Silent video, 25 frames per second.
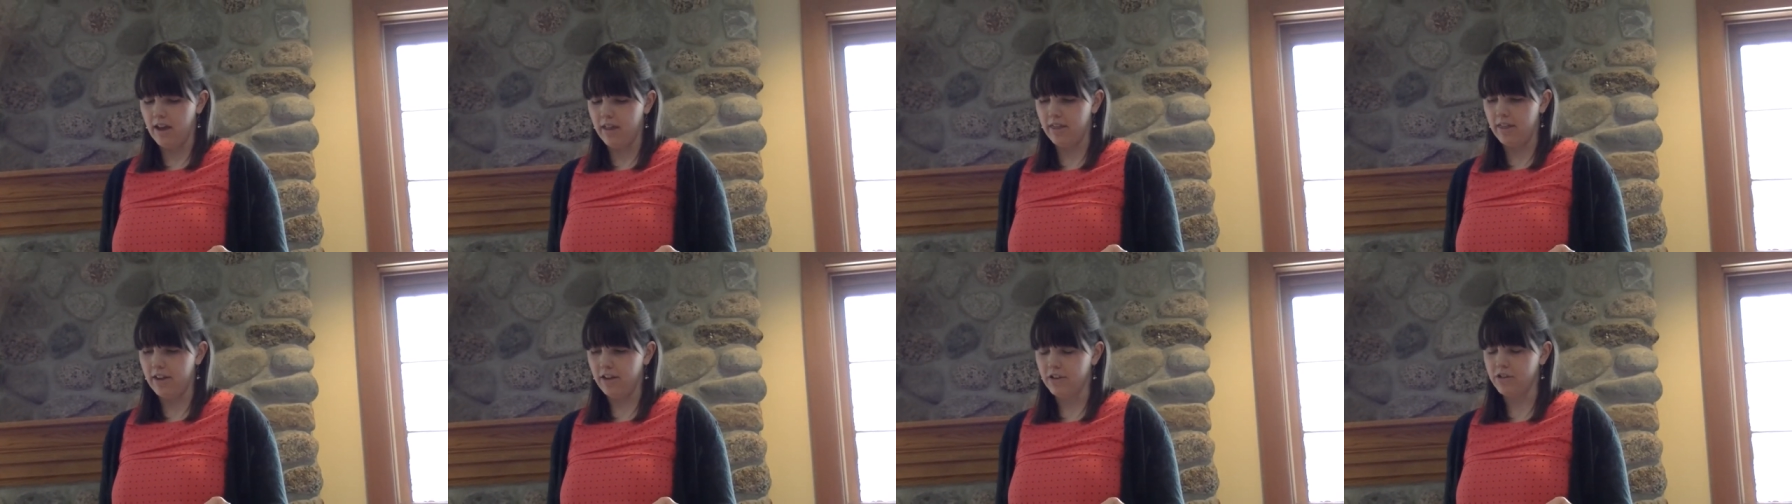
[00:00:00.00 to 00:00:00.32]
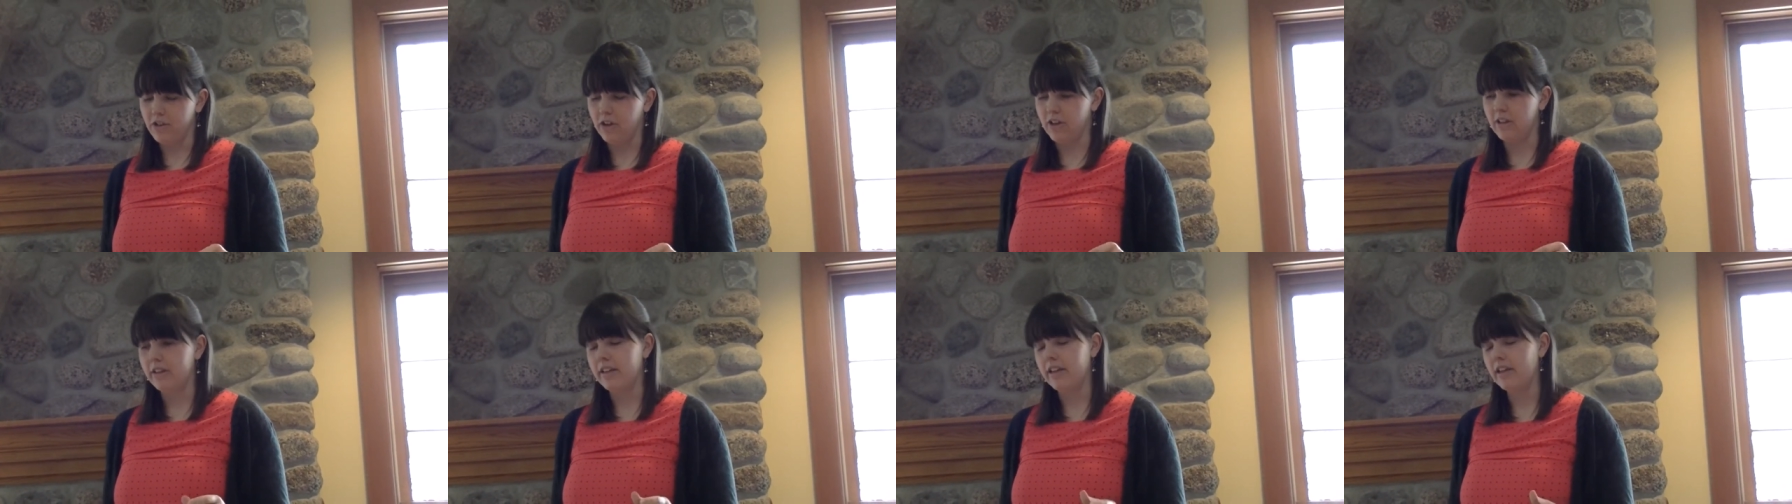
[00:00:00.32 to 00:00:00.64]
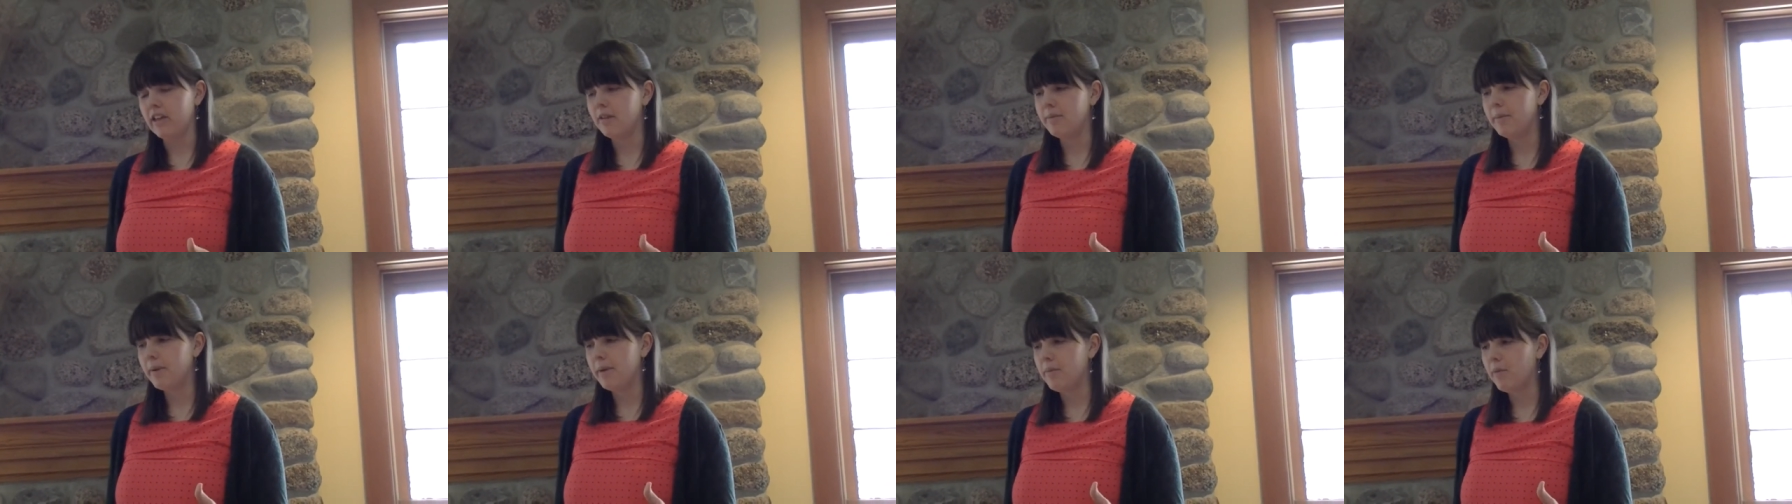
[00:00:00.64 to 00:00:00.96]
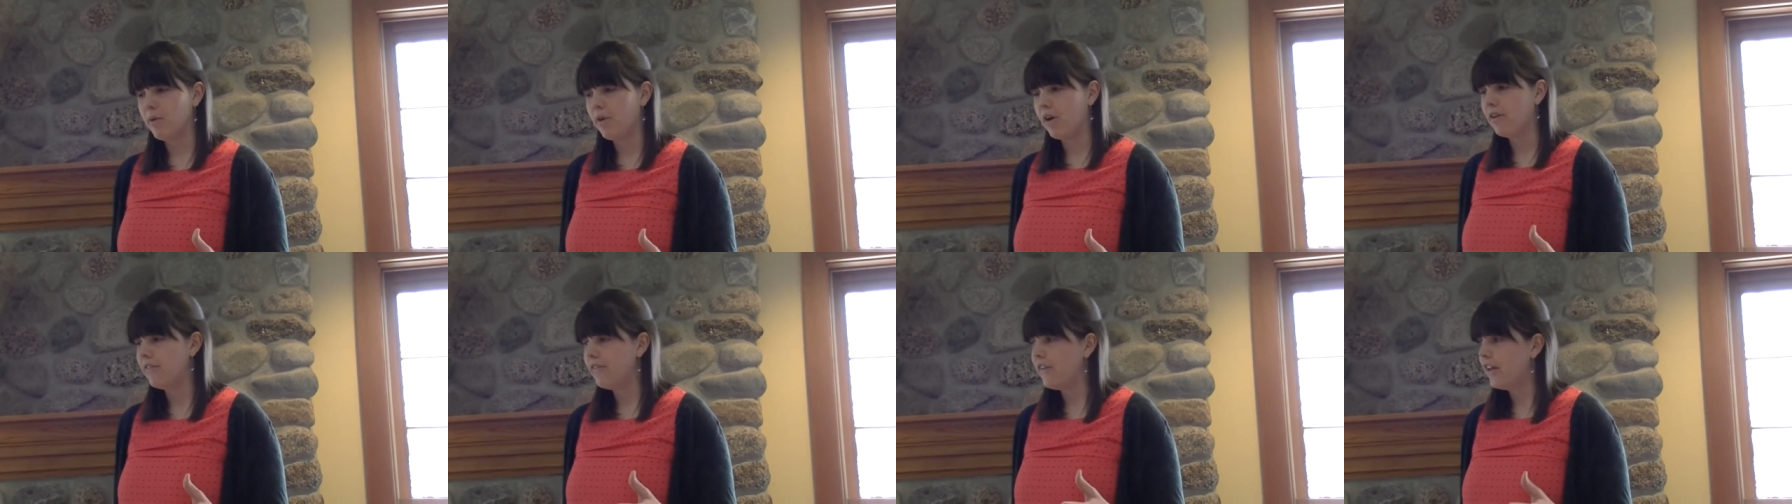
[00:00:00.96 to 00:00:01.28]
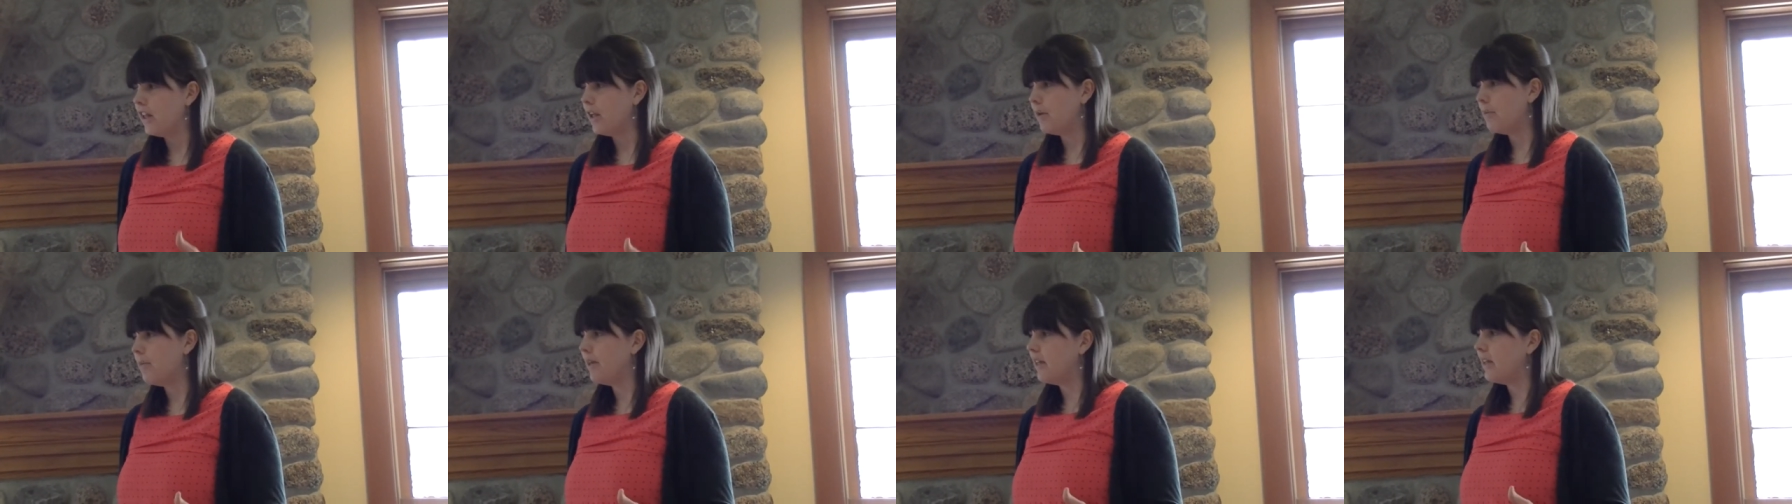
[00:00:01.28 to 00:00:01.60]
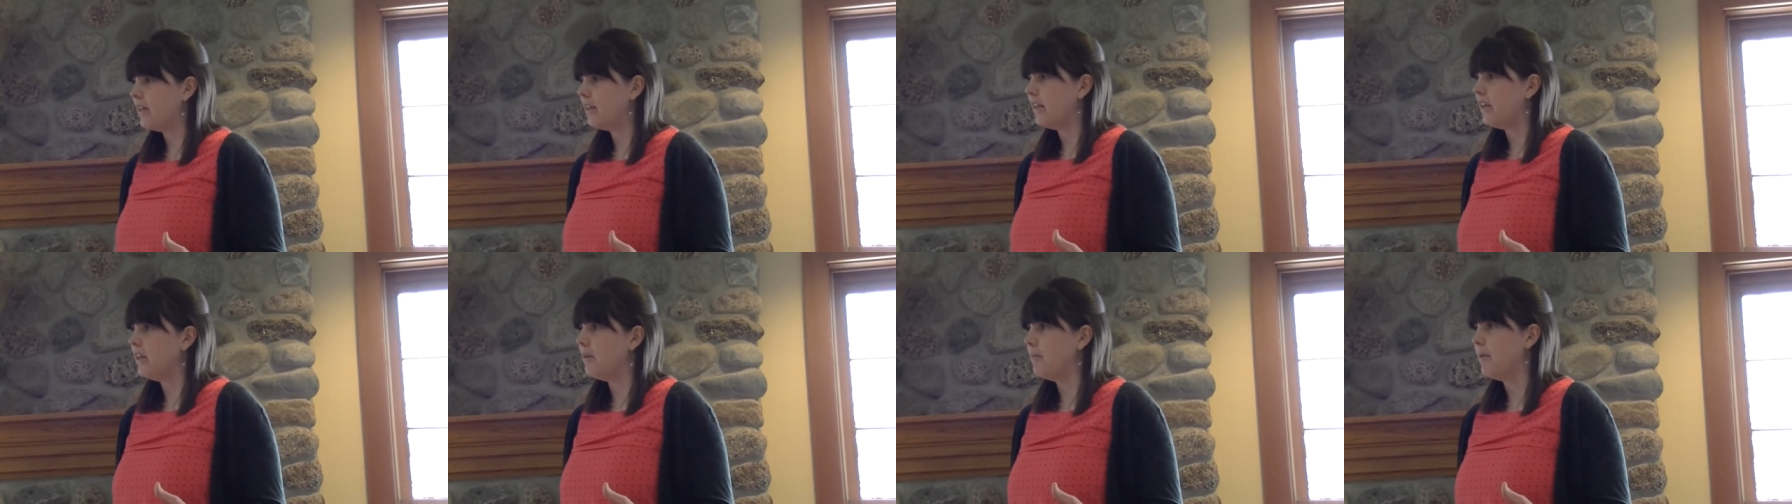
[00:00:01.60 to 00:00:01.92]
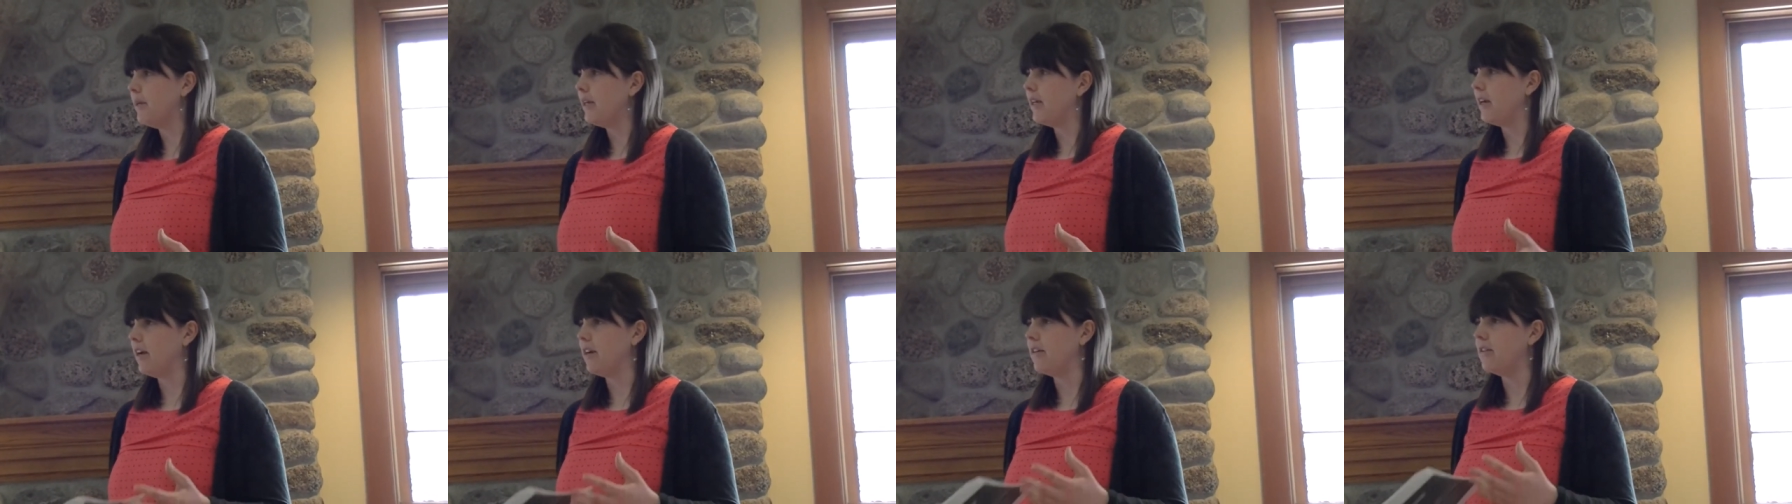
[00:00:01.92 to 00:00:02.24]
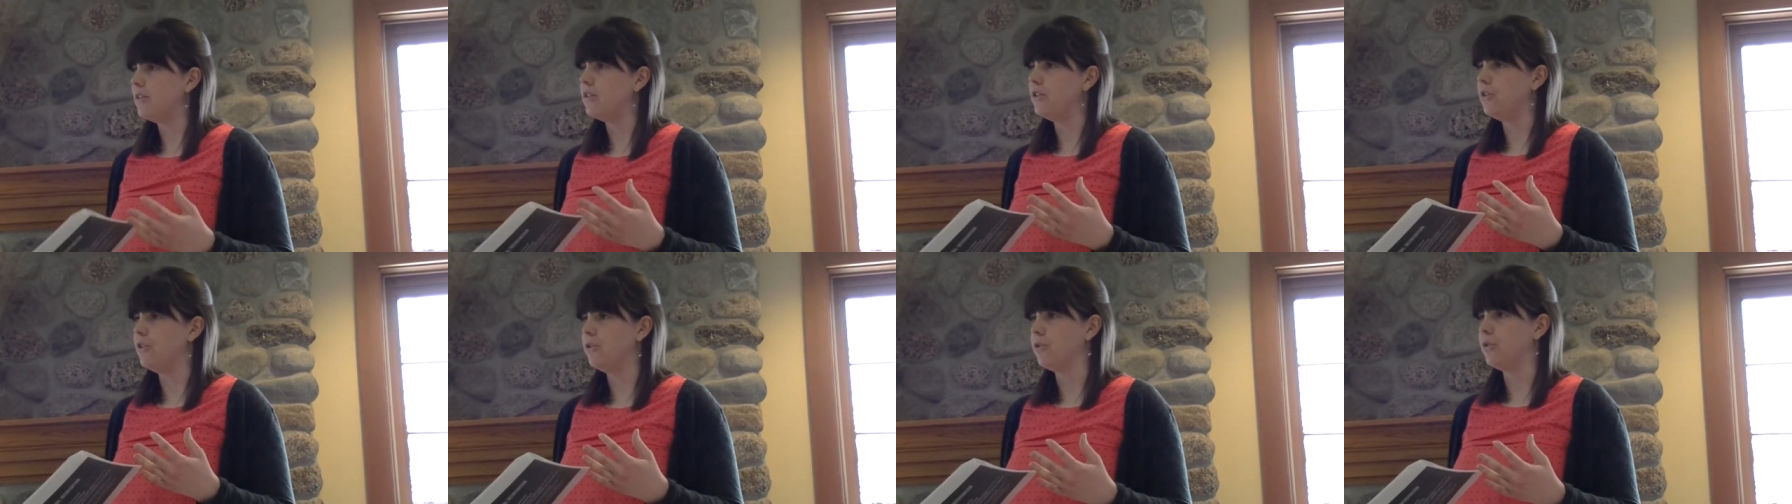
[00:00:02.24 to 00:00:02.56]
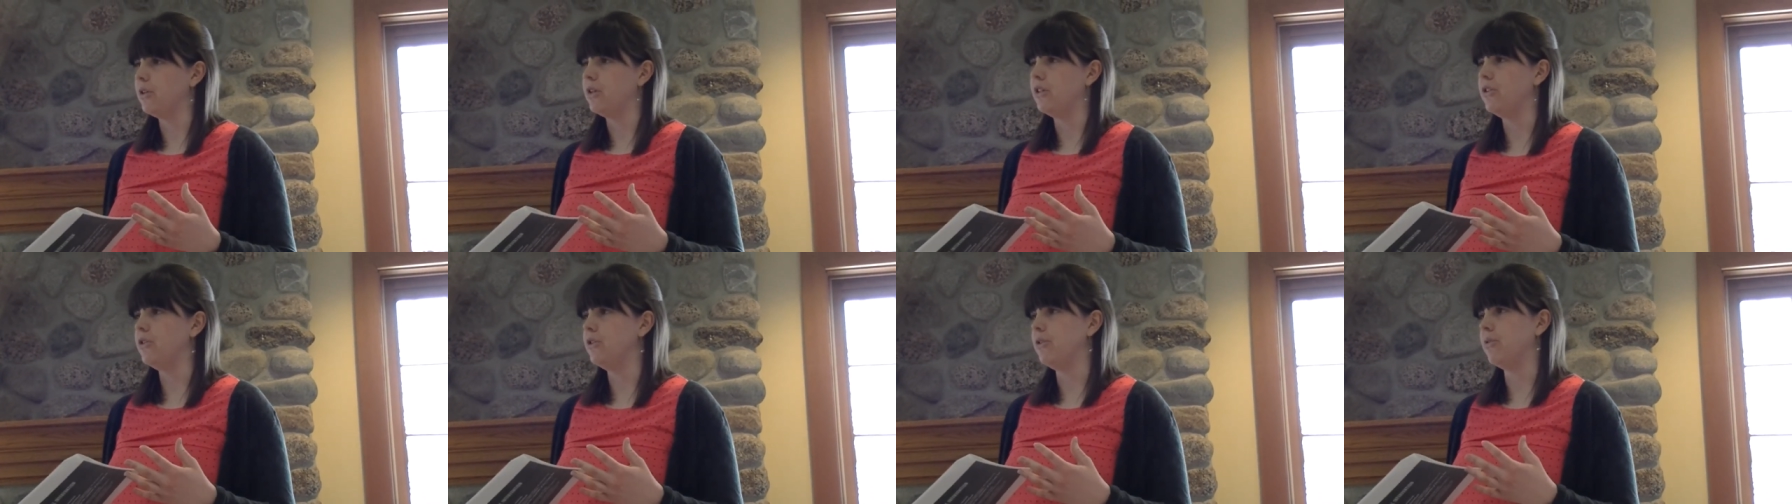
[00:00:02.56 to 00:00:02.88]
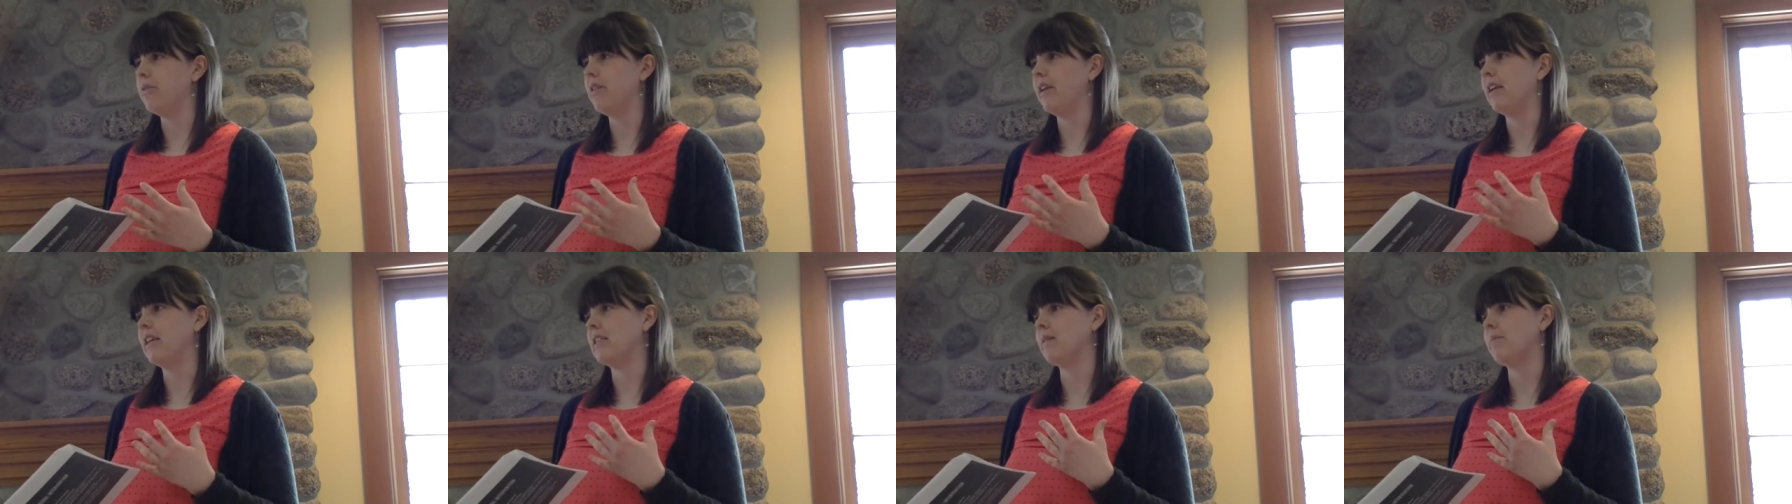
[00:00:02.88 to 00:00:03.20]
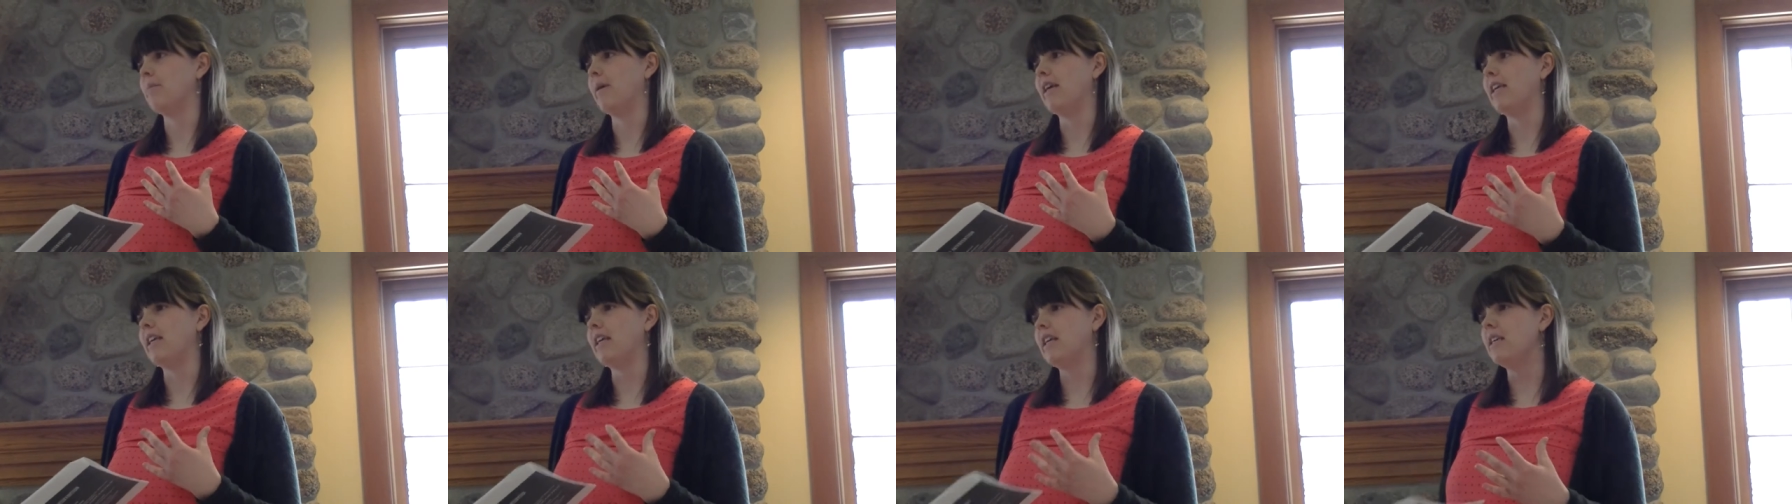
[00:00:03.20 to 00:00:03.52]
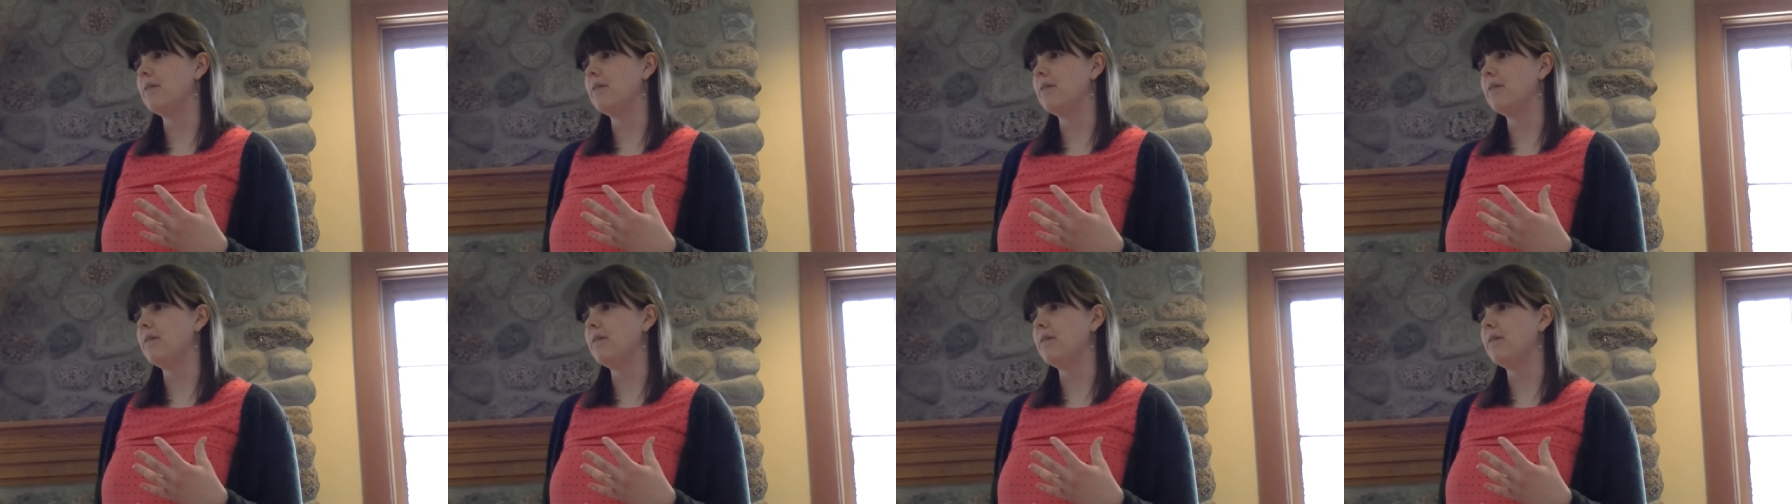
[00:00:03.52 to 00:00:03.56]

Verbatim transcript: there's a little bit more availability because you could do things by